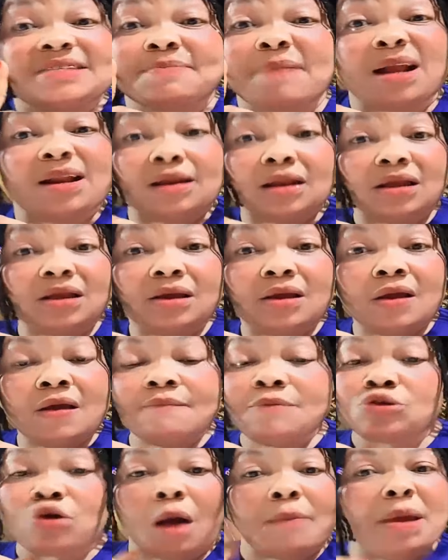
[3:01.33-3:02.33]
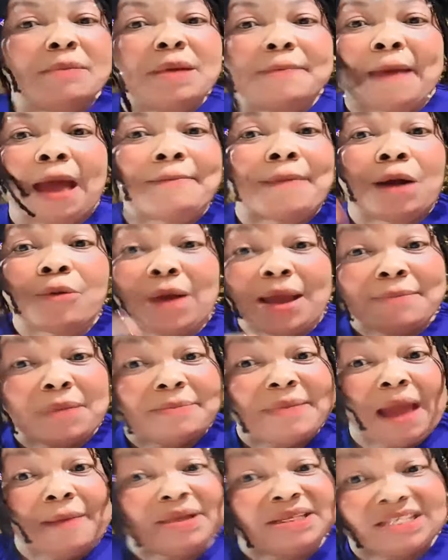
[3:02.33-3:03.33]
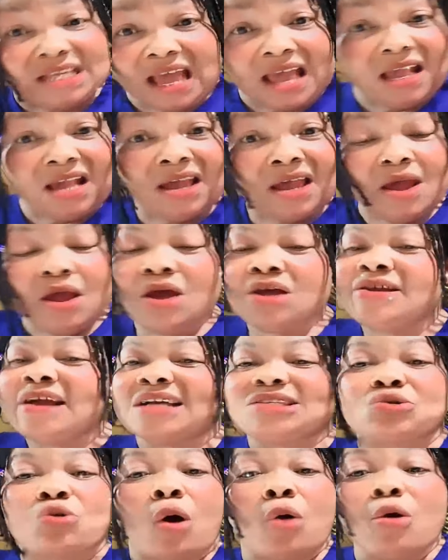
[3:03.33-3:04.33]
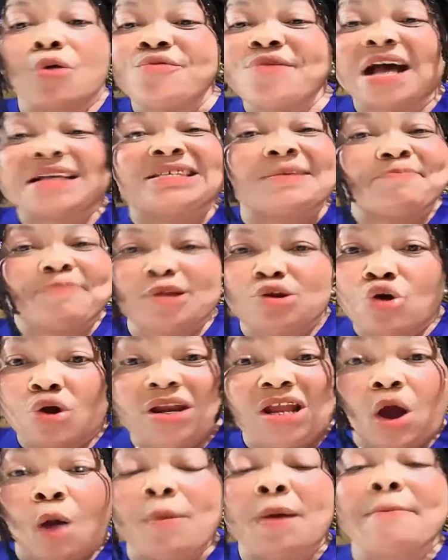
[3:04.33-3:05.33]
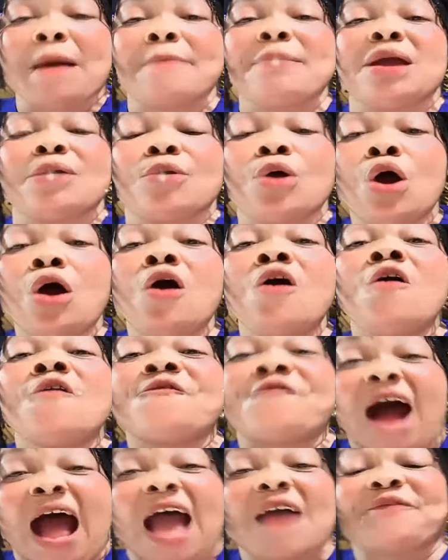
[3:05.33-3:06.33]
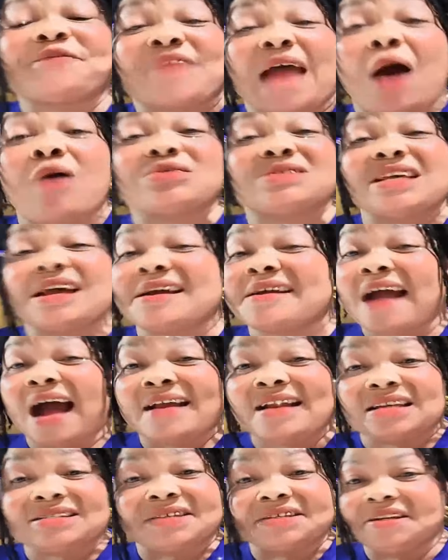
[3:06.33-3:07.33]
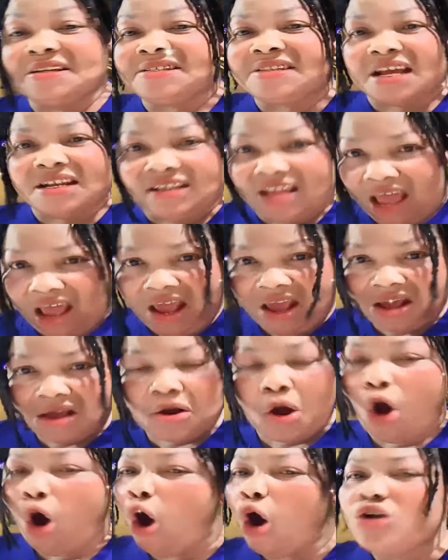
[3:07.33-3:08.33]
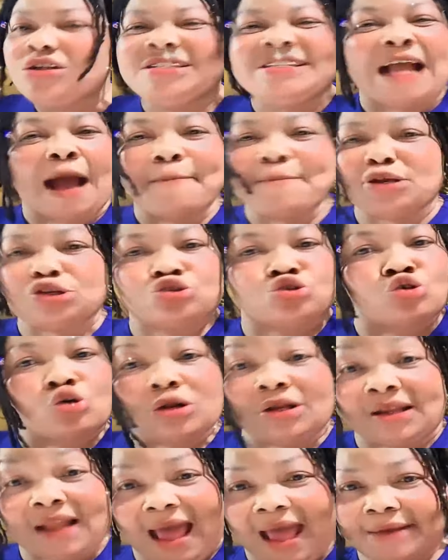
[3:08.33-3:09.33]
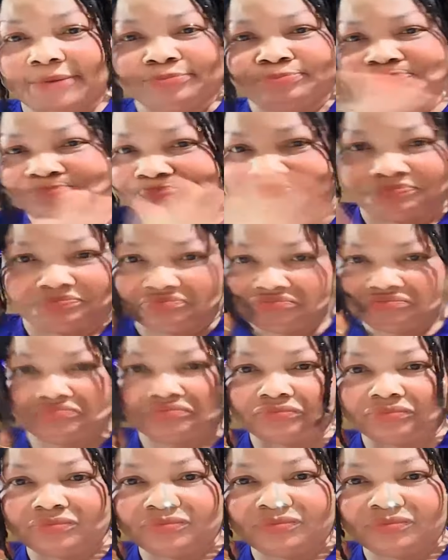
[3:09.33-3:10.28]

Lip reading: for this man. Because maybe be my way, maybe I'm here. Yes, we are see below me. Obama me 5,000 Ghana cedis a day. Oh, yeah, so na. And